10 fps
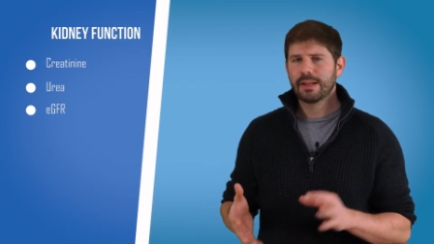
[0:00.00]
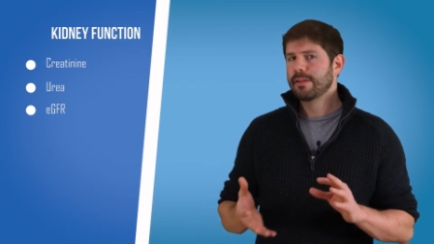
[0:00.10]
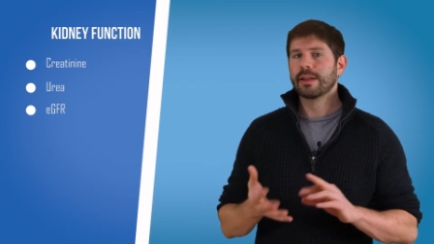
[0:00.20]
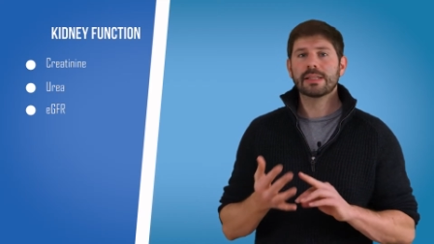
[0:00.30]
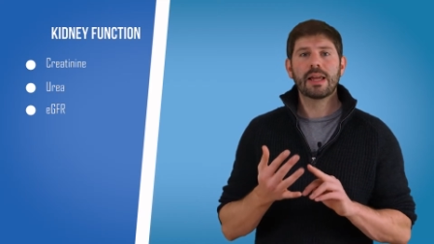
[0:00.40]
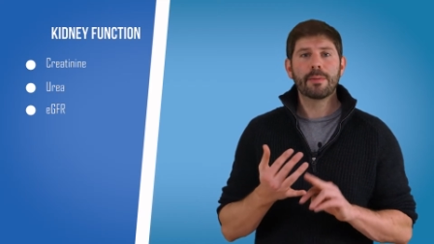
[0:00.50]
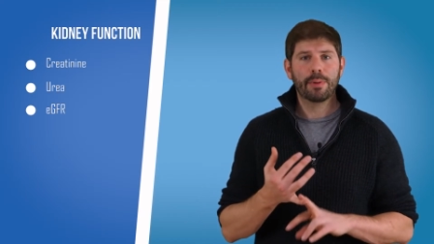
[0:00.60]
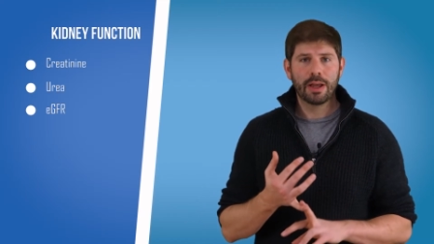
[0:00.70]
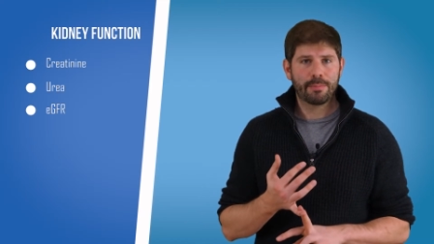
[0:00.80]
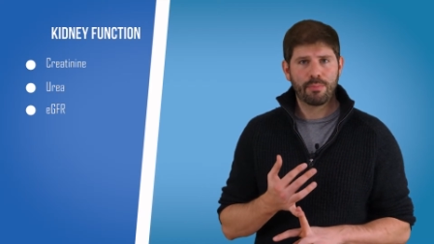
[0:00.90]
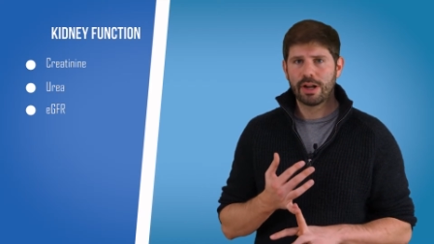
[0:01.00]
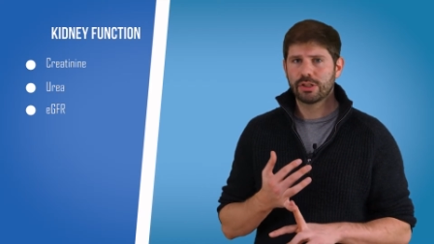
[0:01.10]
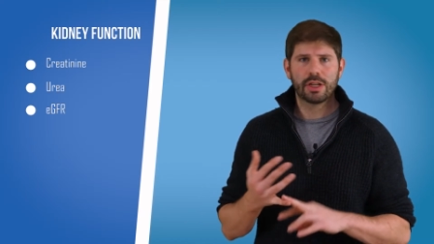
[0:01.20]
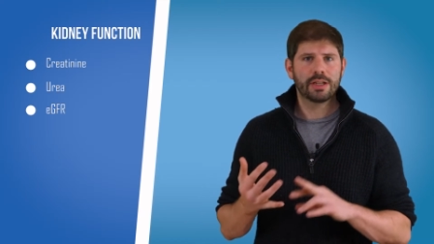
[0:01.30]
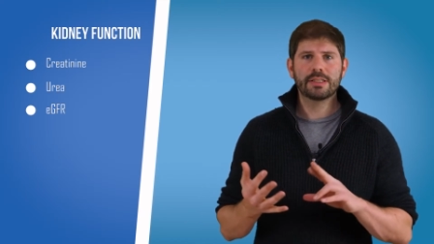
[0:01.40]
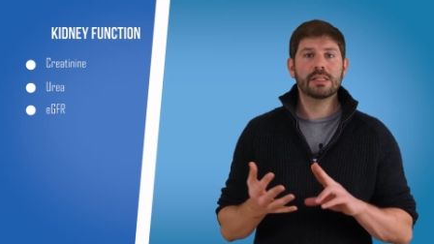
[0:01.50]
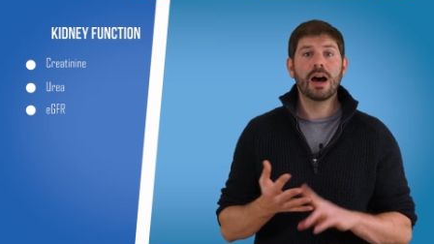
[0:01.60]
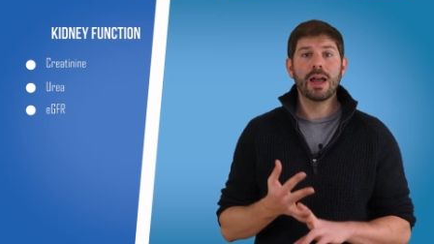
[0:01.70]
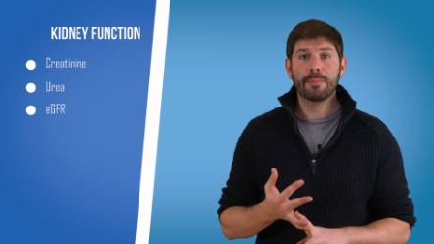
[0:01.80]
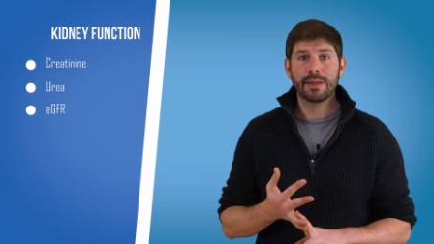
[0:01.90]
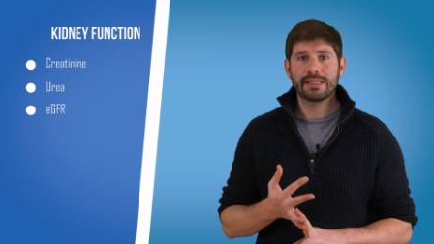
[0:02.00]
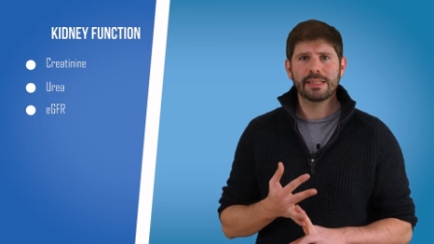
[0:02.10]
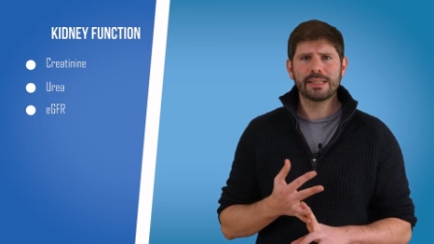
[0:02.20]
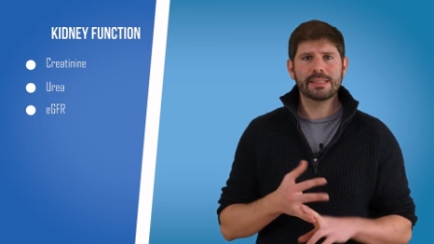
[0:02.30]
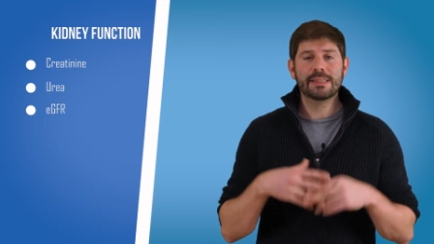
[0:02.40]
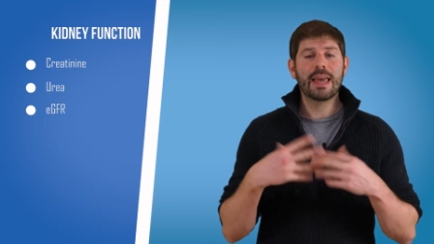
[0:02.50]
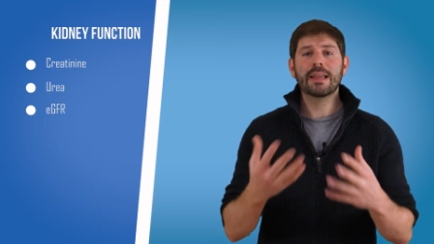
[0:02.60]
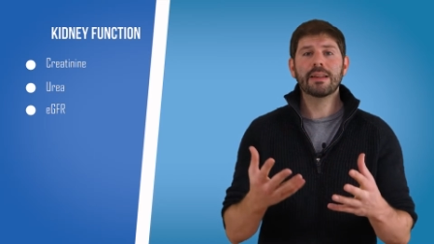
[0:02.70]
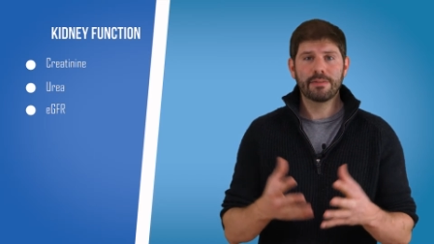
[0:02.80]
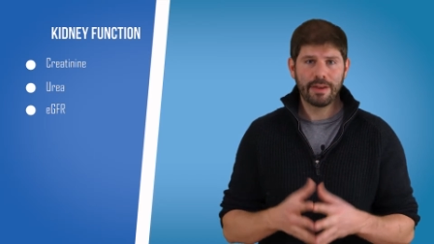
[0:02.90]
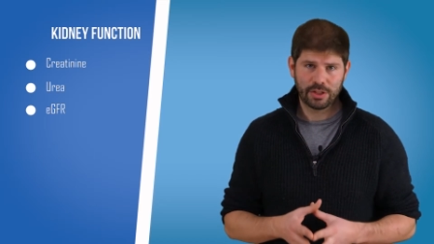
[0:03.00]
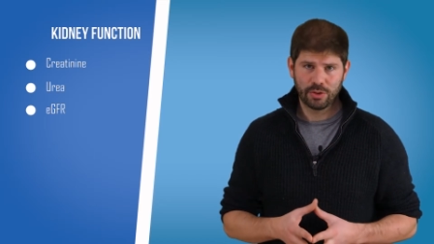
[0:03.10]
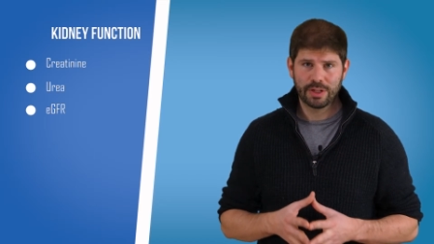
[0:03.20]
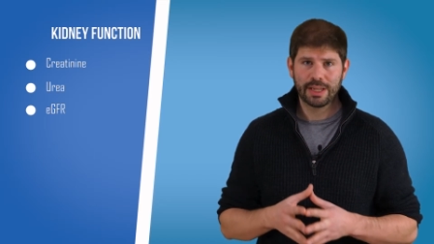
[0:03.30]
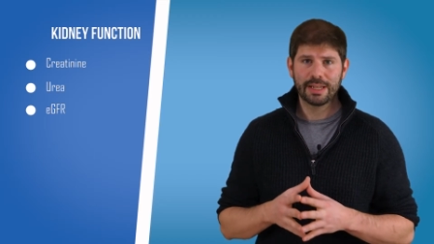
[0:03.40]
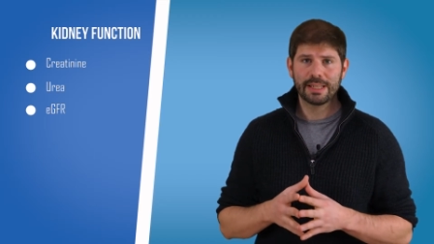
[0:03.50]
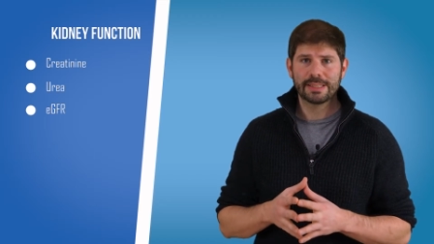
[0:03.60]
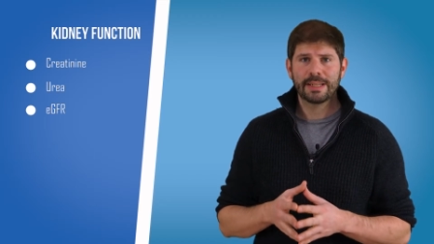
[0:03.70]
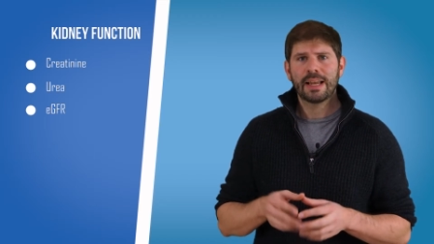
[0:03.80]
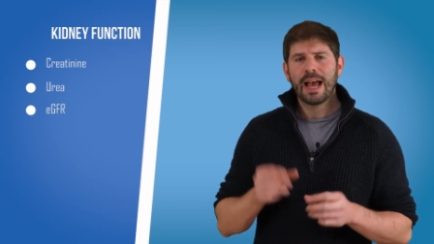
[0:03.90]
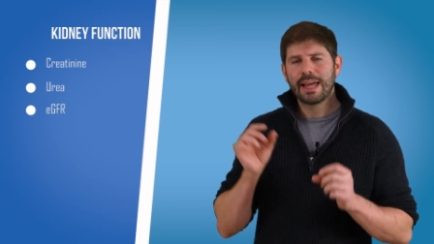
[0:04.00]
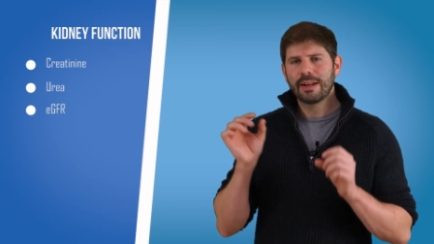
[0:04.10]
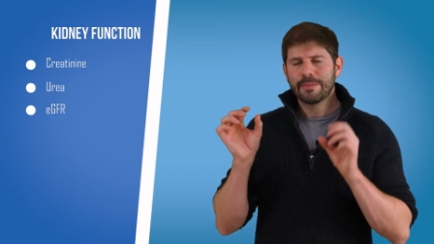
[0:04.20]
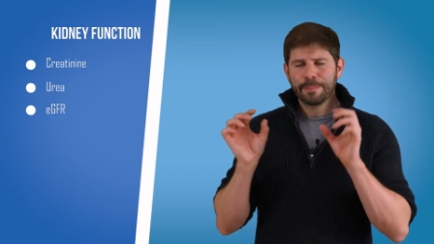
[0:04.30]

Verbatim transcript: Things like blood pressure, diabetes, they can affect your kidneys, and